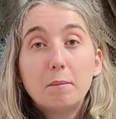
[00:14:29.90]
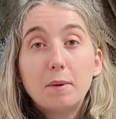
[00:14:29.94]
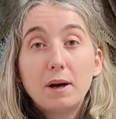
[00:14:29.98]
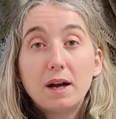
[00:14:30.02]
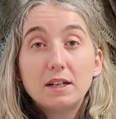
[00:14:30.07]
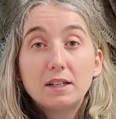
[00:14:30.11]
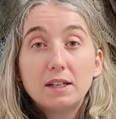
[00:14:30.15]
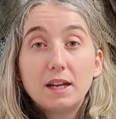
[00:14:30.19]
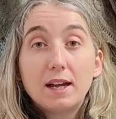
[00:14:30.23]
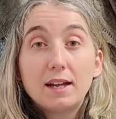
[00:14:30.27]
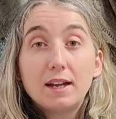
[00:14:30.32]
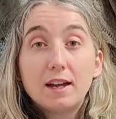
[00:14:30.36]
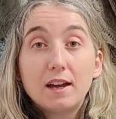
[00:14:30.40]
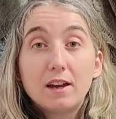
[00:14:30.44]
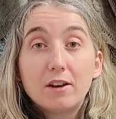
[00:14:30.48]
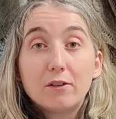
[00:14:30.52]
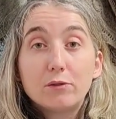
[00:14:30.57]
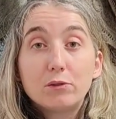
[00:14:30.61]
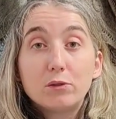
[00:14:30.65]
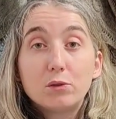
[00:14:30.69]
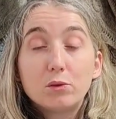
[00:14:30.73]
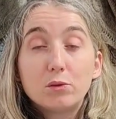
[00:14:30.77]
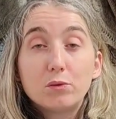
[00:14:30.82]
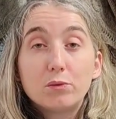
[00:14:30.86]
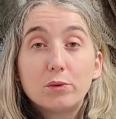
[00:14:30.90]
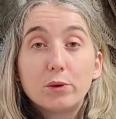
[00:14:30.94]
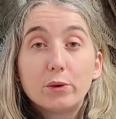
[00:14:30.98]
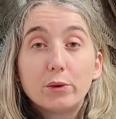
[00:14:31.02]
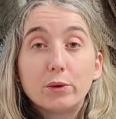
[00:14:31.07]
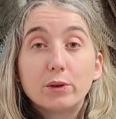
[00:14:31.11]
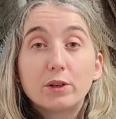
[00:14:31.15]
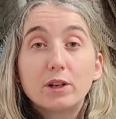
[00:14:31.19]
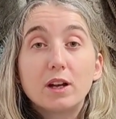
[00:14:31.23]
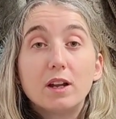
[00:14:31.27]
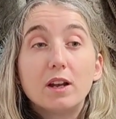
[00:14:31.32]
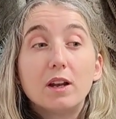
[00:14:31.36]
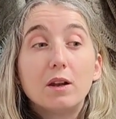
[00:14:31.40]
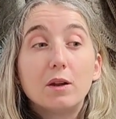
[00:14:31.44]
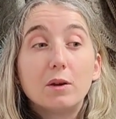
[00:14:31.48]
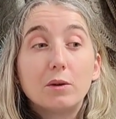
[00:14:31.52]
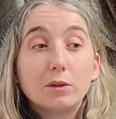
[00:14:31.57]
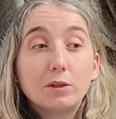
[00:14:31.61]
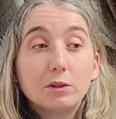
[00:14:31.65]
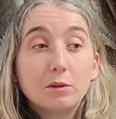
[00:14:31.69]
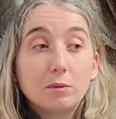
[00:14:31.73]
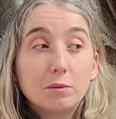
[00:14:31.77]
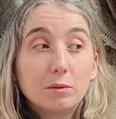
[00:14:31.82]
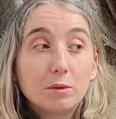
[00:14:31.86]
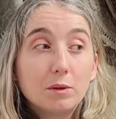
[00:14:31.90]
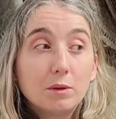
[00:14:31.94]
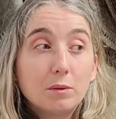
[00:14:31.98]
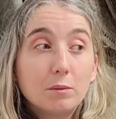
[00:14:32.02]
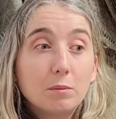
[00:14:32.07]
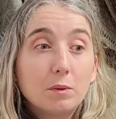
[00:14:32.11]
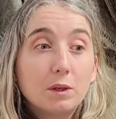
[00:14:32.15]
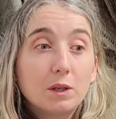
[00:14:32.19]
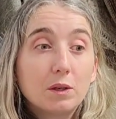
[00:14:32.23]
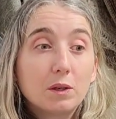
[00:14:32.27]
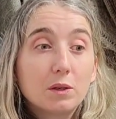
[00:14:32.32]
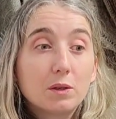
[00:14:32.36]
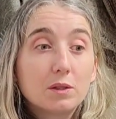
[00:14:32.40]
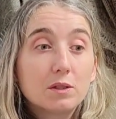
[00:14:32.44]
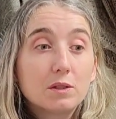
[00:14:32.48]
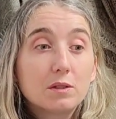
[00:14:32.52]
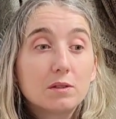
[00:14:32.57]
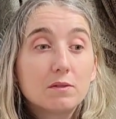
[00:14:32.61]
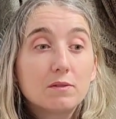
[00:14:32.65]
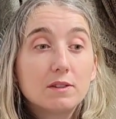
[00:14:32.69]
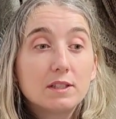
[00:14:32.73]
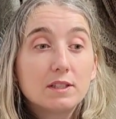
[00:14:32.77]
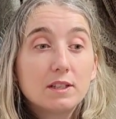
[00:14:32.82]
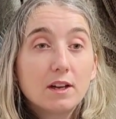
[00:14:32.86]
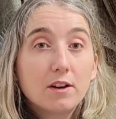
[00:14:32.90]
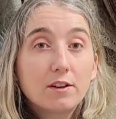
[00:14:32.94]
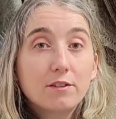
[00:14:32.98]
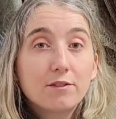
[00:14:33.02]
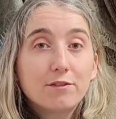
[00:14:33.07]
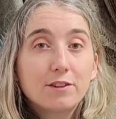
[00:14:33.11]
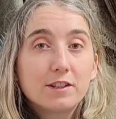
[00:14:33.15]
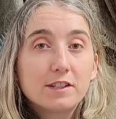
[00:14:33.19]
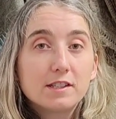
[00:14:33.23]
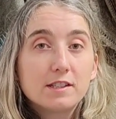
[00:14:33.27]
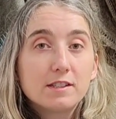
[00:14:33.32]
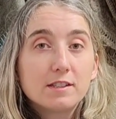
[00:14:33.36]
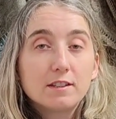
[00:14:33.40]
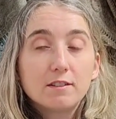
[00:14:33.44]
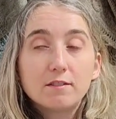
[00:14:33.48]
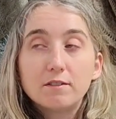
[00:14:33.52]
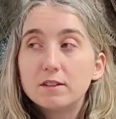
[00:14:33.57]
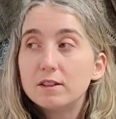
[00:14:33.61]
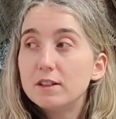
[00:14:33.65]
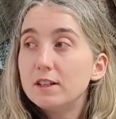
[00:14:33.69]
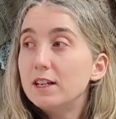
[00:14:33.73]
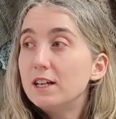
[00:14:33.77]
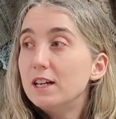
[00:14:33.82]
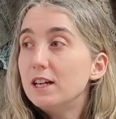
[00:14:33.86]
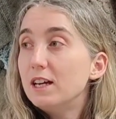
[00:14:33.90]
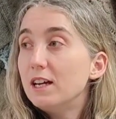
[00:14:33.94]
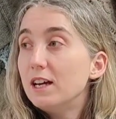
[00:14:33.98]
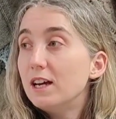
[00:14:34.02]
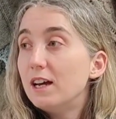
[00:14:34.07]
But I have to work a lot, because the Swiss Yarn Festival